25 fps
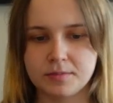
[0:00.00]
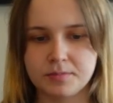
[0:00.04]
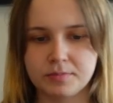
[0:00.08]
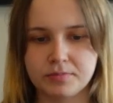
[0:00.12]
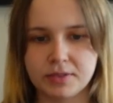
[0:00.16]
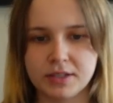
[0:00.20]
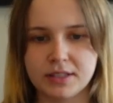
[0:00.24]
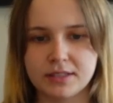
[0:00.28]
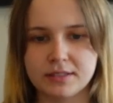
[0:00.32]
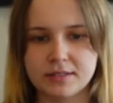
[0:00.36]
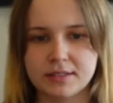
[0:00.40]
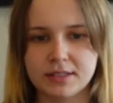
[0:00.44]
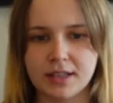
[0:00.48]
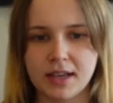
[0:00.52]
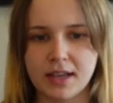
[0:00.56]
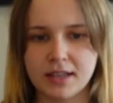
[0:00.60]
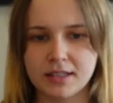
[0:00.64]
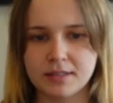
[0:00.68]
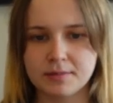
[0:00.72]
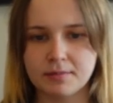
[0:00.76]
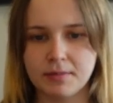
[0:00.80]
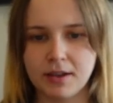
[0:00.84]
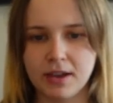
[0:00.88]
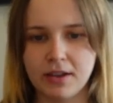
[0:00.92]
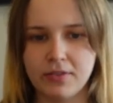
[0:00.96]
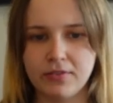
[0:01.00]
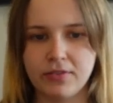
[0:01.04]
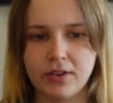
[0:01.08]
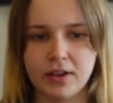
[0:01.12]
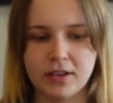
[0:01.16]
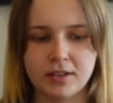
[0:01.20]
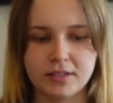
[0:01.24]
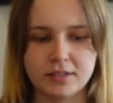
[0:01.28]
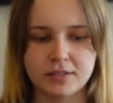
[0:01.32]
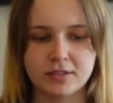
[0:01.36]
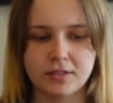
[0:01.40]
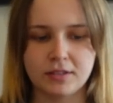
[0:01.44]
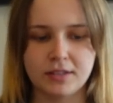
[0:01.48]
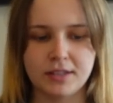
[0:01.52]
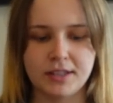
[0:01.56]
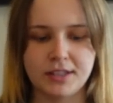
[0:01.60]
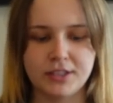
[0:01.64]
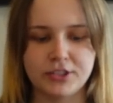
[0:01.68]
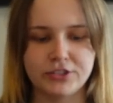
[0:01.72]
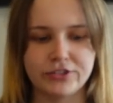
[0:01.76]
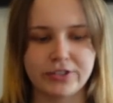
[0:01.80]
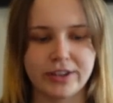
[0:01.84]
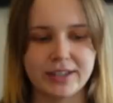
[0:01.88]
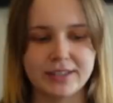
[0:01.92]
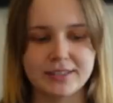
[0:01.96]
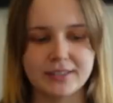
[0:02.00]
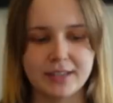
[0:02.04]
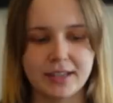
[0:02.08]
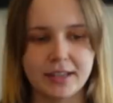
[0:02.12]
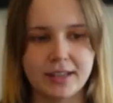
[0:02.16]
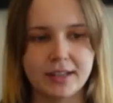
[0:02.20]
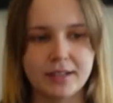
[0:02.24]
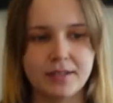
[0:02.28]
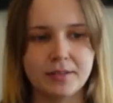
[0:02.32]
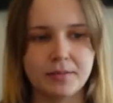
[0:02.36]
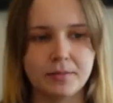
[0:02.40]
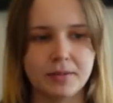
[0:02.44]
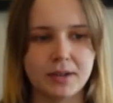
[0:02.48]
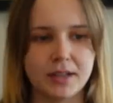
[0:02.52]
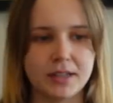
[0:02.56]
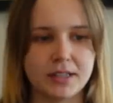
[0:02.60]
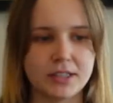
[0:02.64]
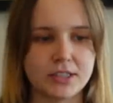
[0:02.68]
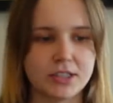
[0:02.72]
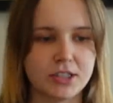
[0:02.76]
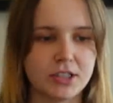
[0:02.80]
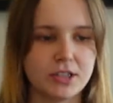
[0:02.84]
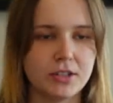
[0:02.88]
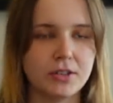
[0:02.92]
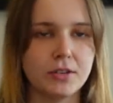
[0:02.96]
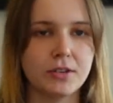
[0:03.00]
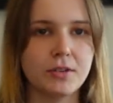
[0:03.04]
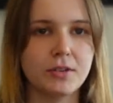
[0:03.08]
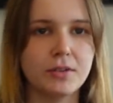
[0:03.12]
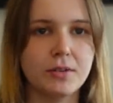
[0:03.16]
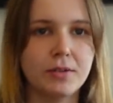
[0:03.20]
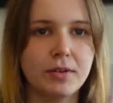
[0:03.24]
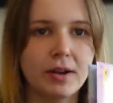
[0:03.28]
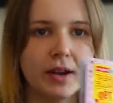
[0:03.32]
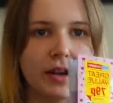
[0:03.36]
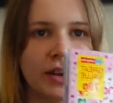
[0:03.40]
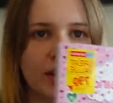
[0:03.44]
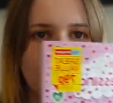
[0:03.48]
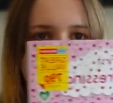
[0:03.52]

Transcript: Princess My First Dolly Dressing, which you